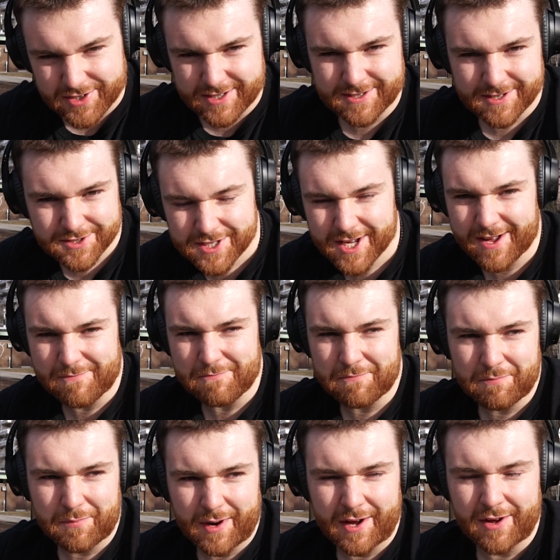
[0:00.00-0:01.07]
just the gym,
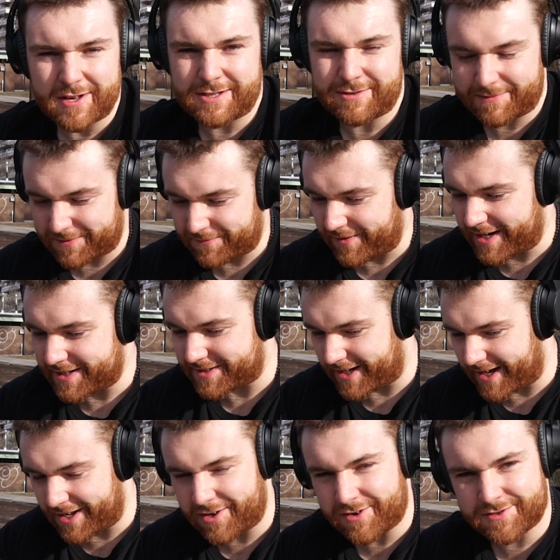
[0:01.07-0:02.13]
but I also have to fly to
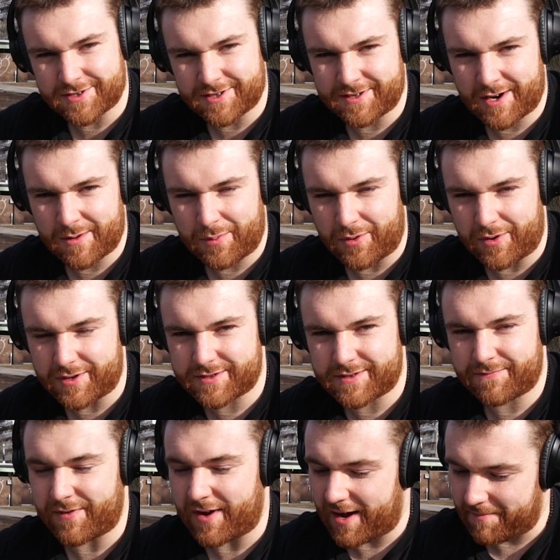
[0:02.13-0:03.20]
London airport
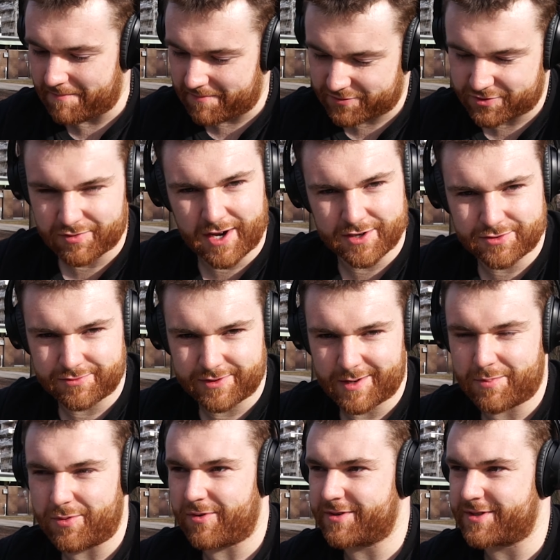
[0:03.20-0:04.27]
from Toronto
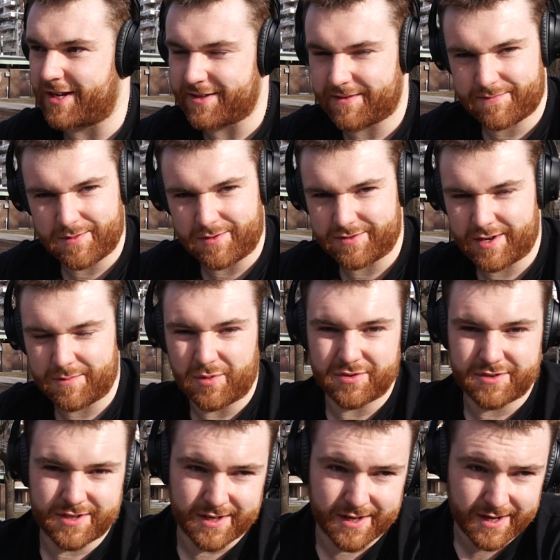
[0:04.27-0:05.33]
airport, and then from London
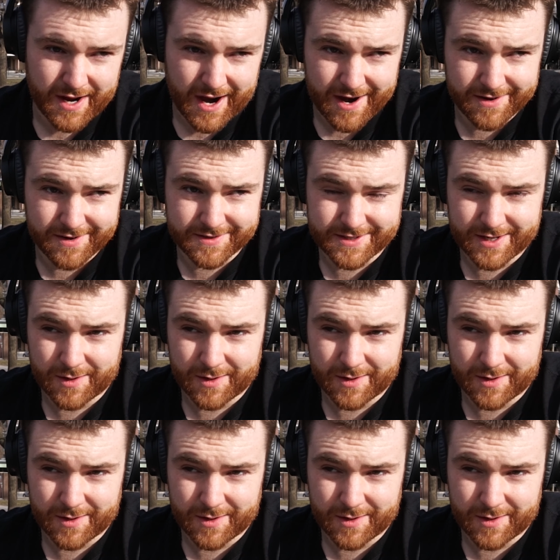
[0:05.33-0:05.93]
airport to Ireland's